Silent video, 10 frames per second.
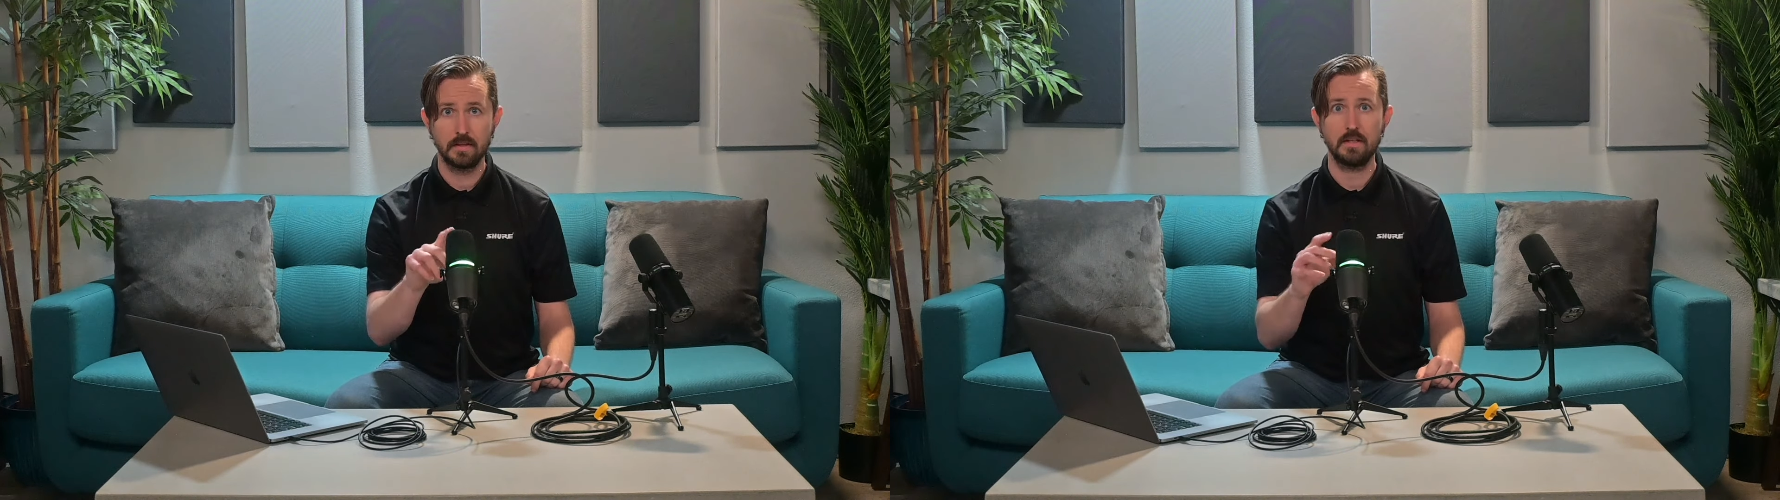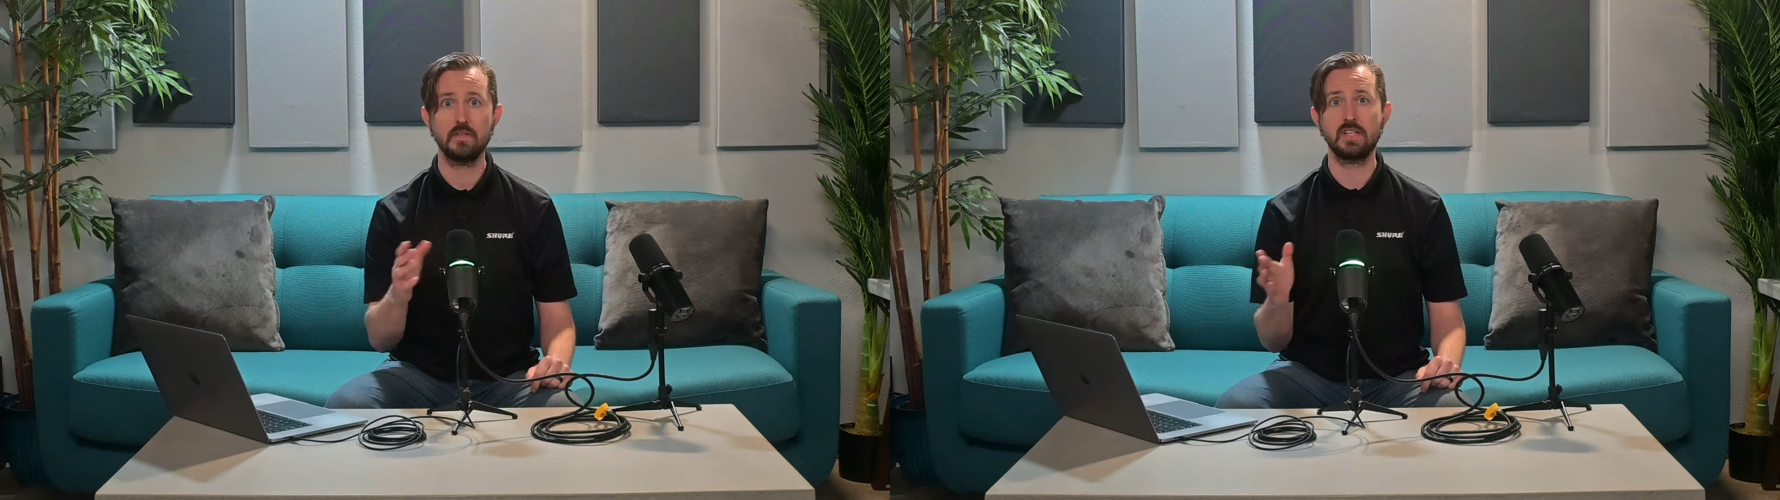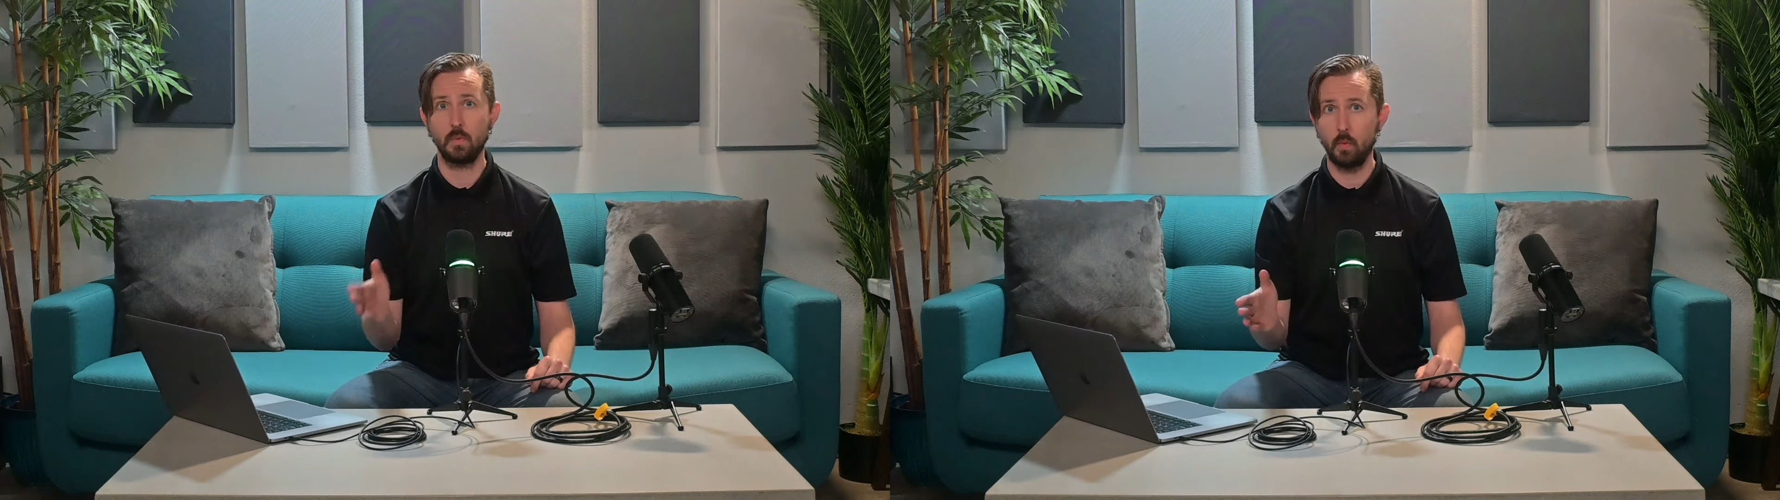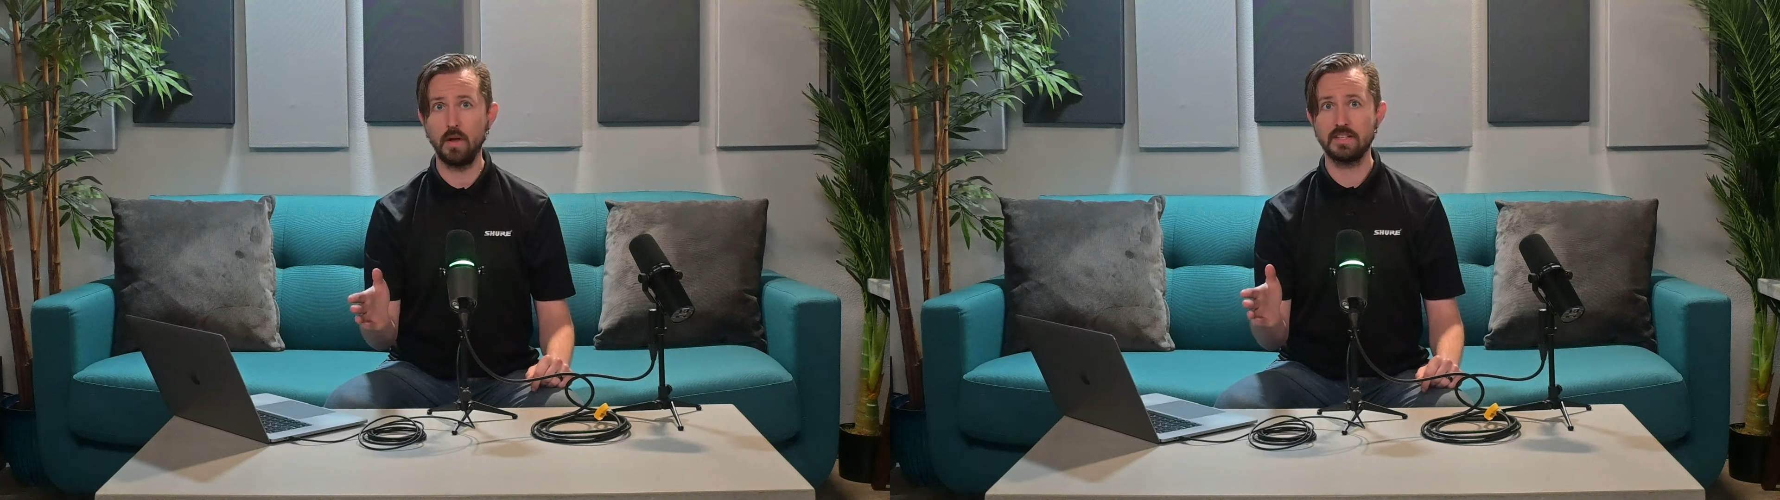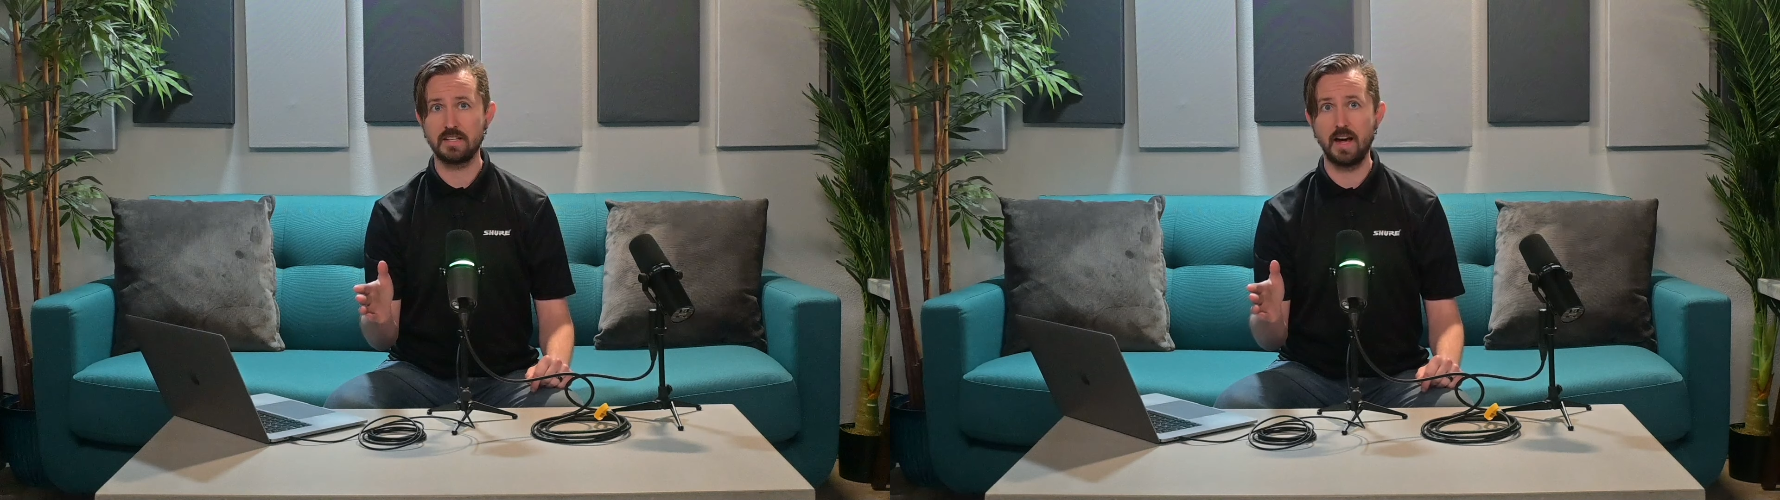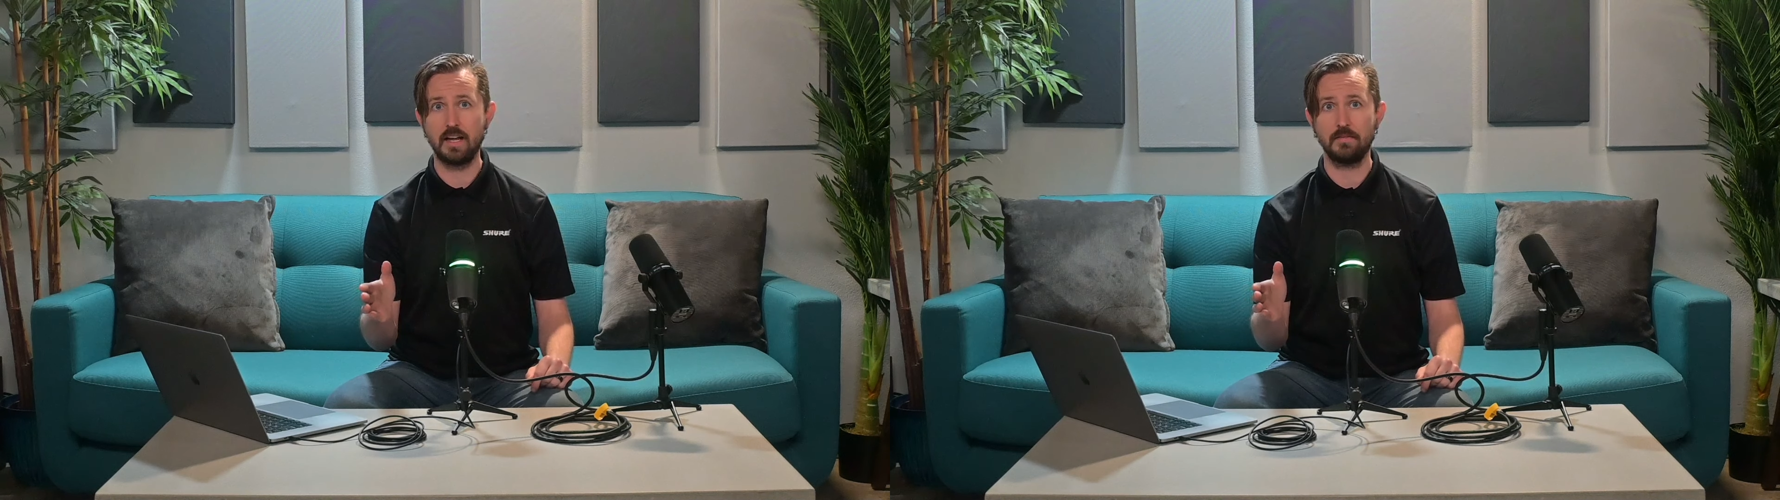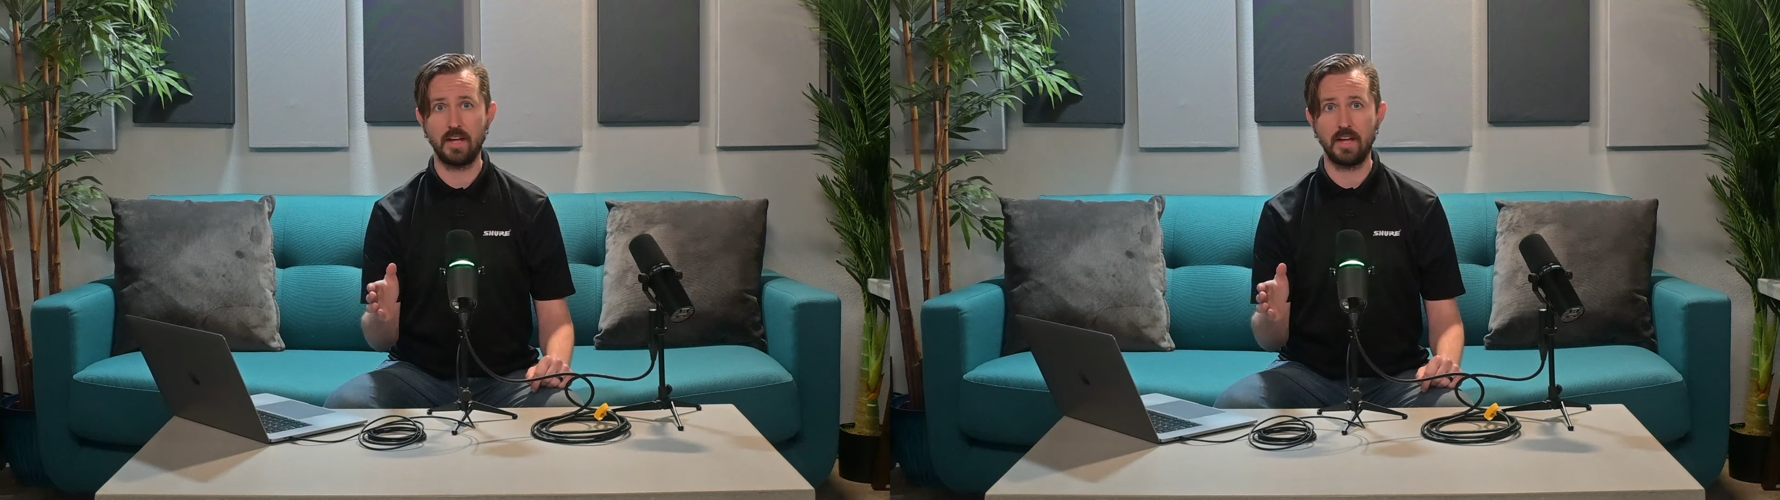you see one side of the